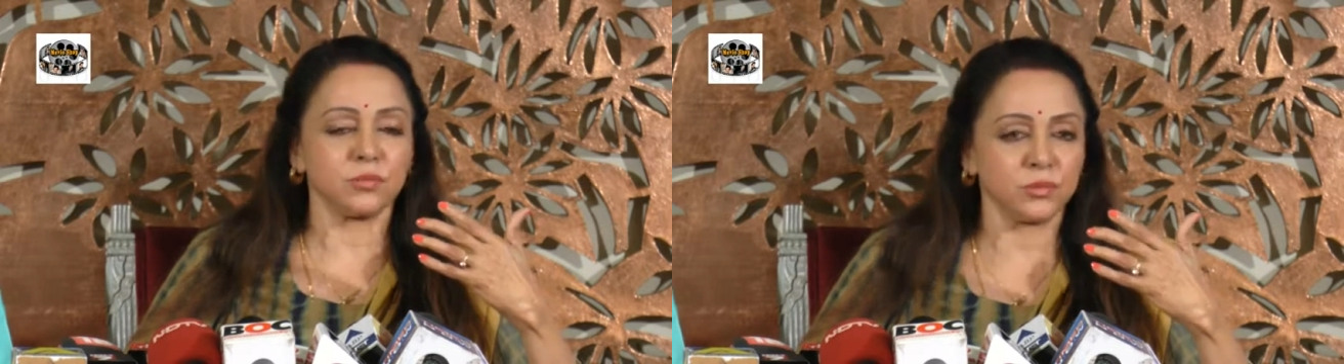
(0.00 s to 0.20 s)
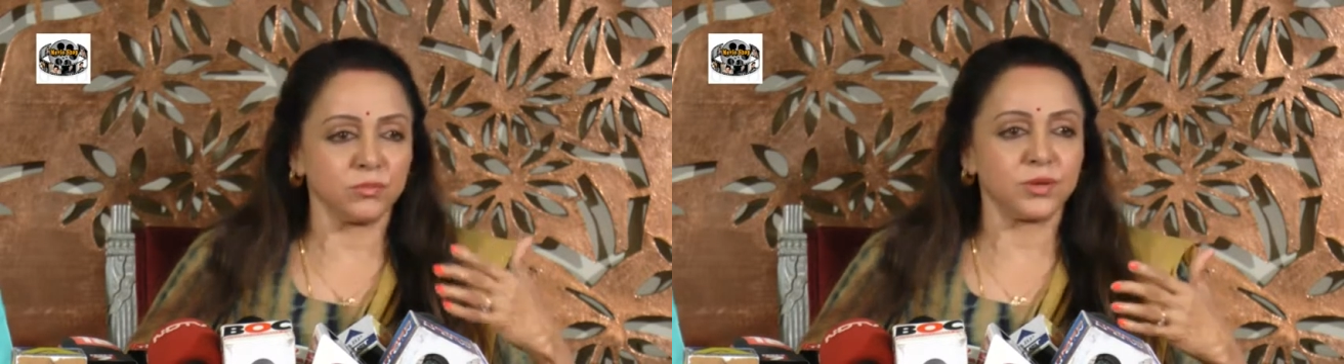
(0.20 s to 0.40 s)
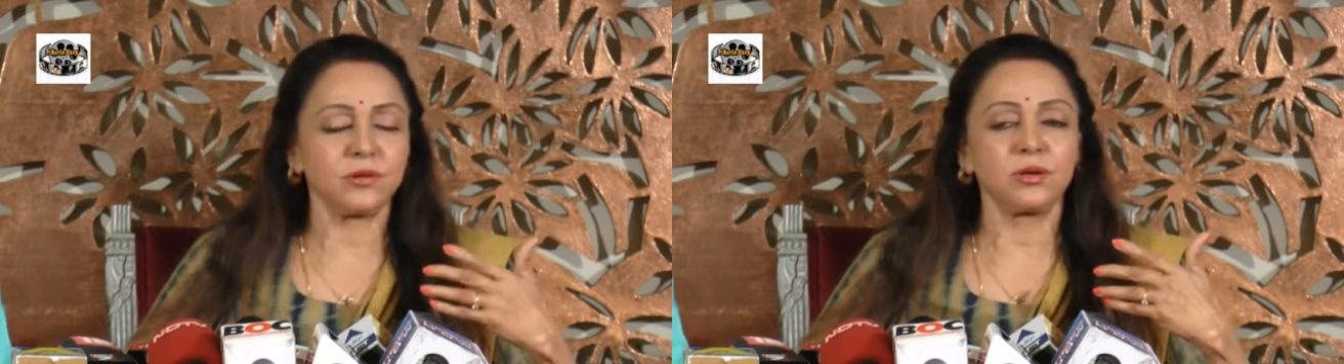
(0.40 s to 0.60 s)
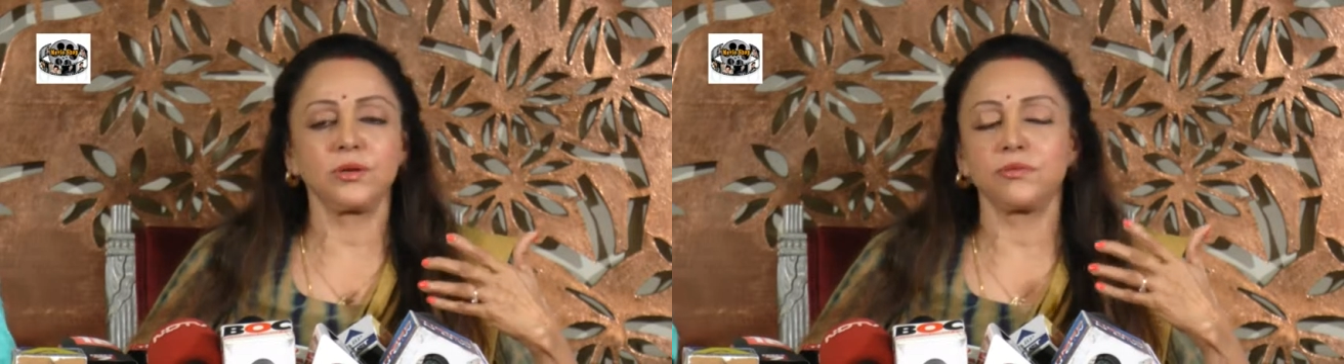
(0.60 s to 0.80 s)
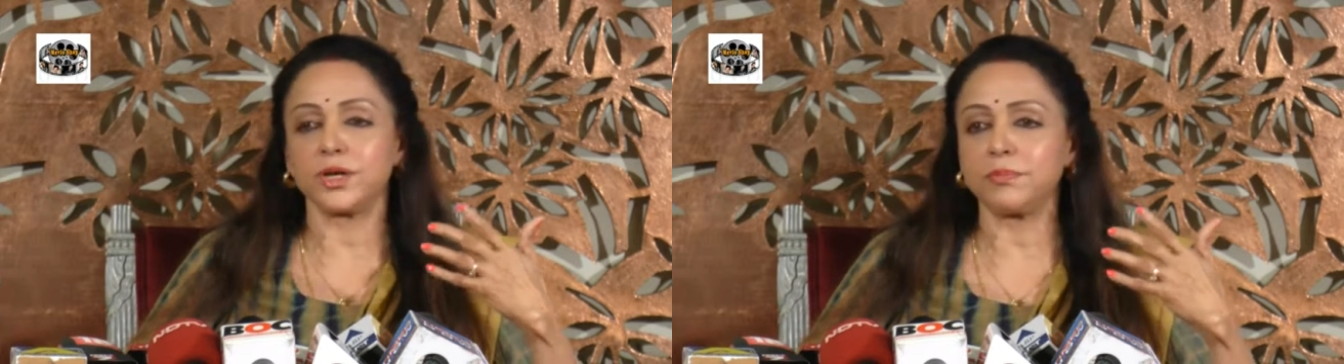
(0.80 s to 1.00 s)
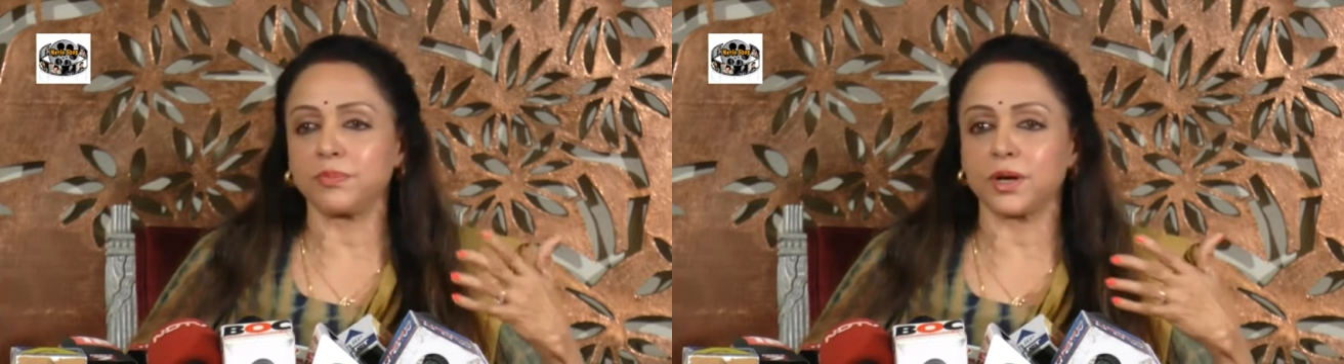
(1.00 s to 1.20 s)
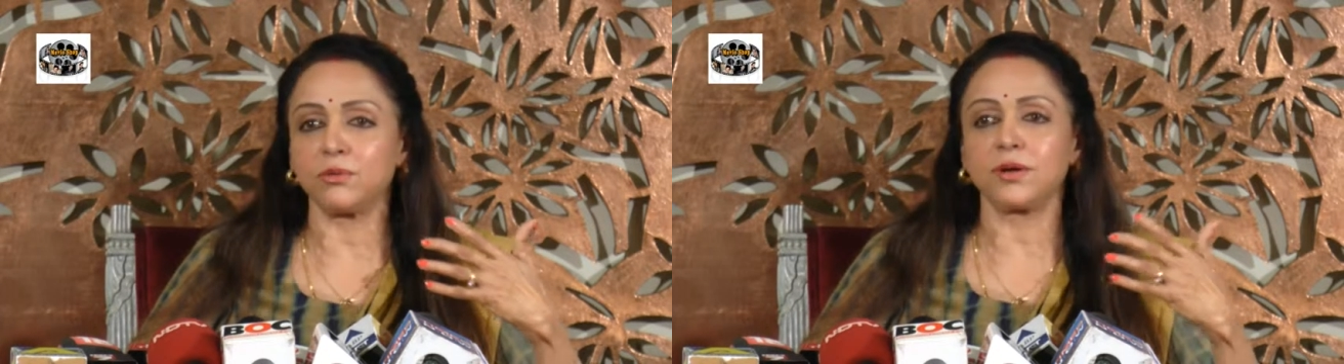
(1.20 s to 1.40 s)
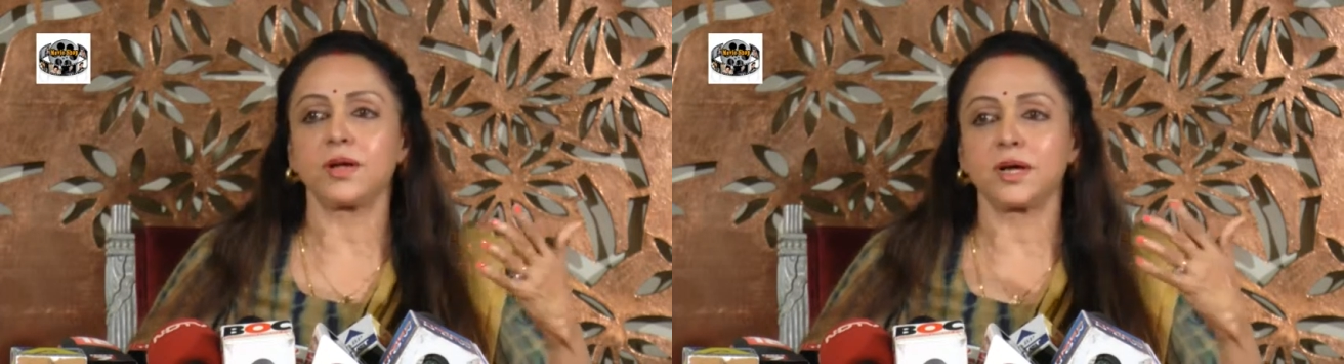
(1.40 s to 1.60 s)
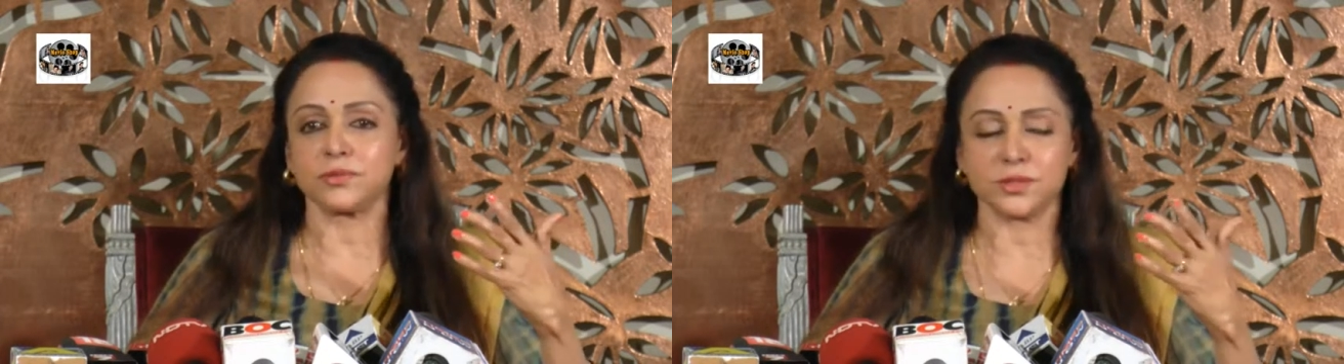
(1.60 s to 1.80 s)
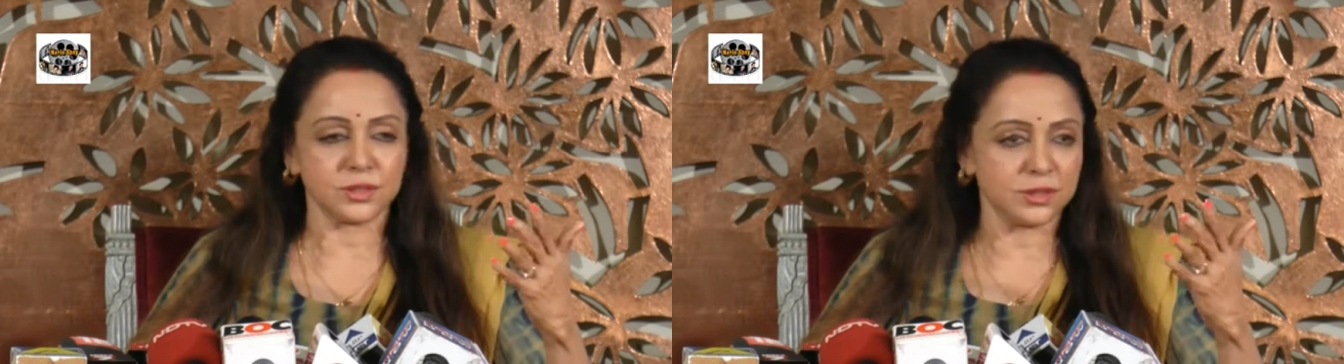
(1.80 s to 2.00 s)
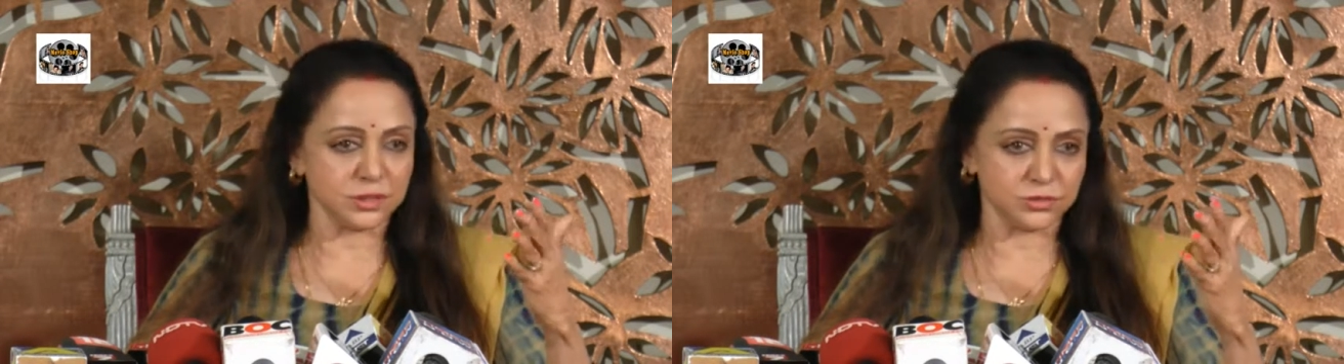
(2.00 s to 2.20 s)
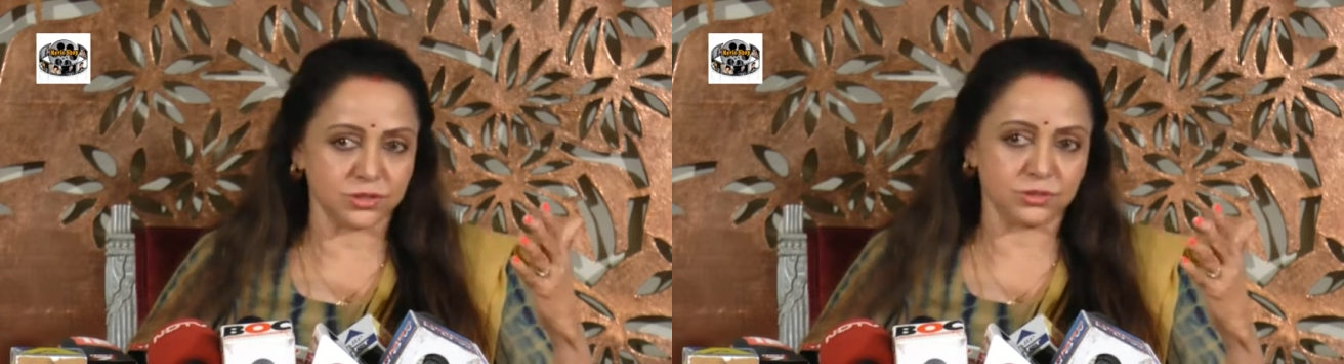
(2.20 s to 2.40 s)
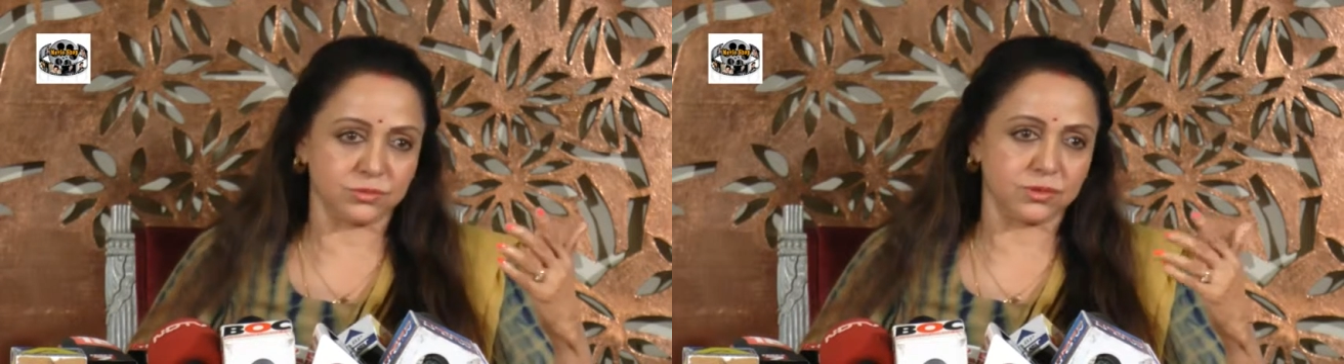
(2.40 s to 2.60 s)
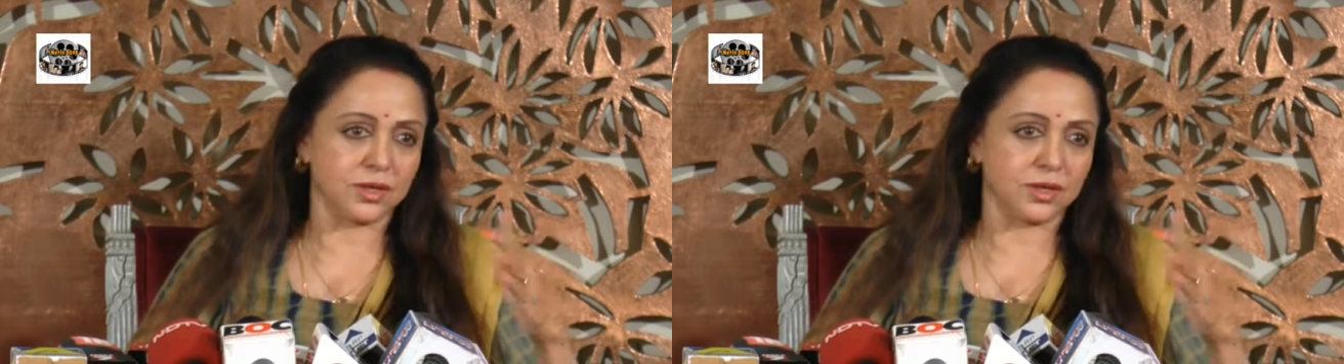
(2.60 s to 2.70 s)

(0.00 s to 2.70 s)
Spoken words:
Mumbai will be very proud to have such an institute.